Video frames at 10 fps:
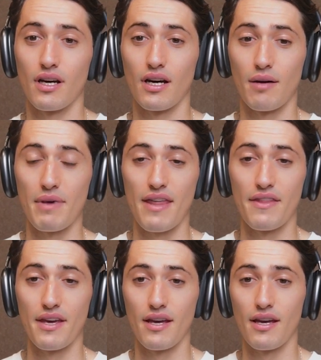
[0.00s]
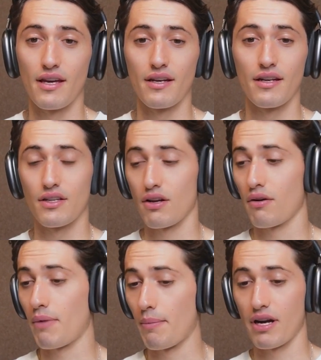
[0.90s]
Um, and then you
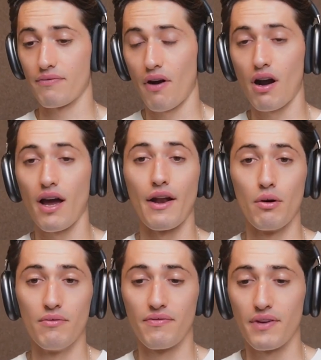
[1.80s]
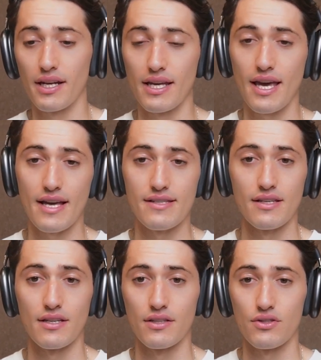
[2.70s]
know my buddy Farhad at HoopFit, he
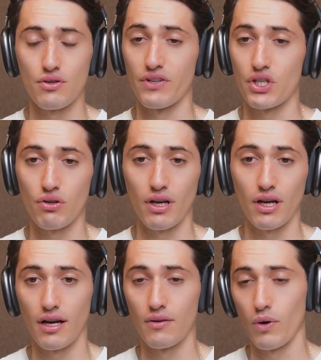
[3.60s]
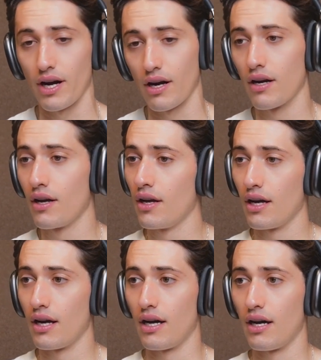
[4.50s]
has a sort of a shooting gun where
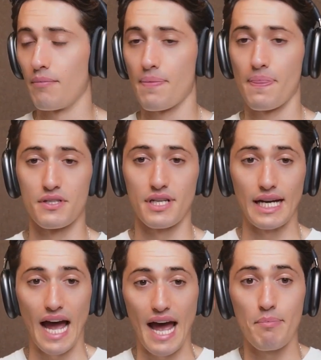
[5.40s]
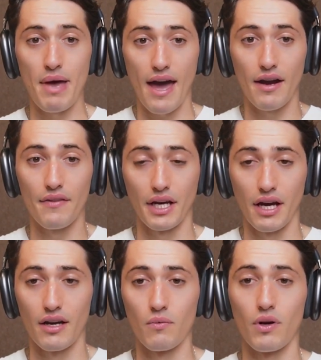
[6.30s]
um, there's like an iPad on the
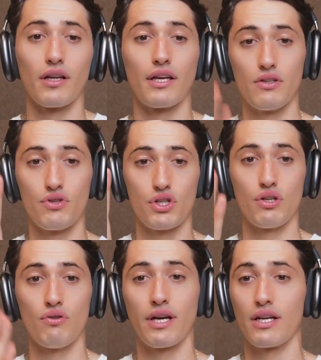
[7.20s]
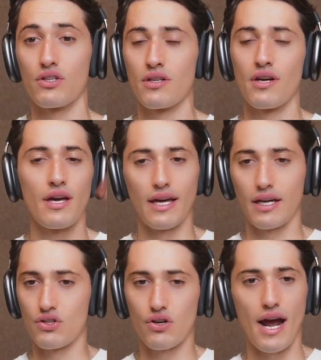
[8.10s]
gun where like you shoot, it can it
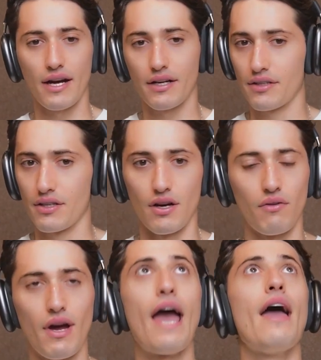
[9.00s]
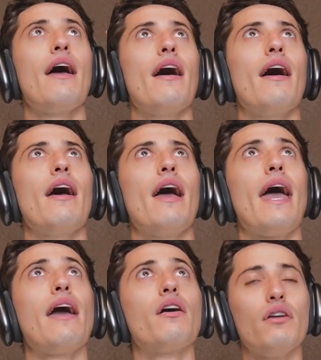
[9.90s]
can track you know
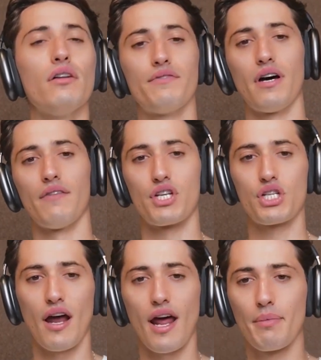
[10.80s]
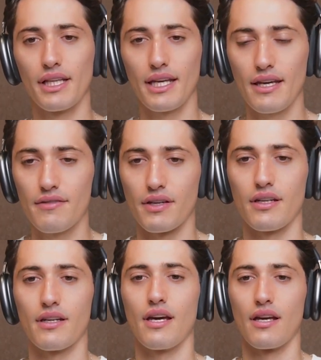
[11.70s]
angle of, of the shot, I believe,
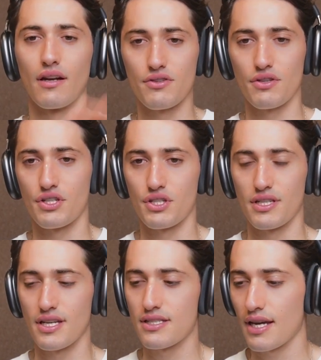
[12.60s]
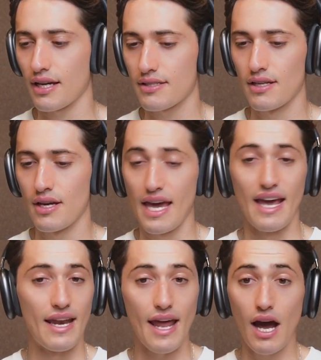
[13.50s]
and and also your statistics.
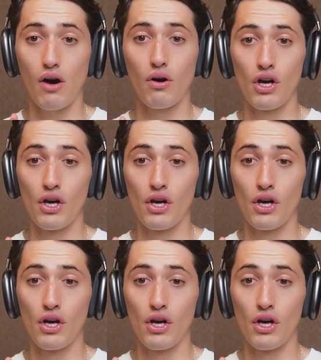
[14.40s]
And now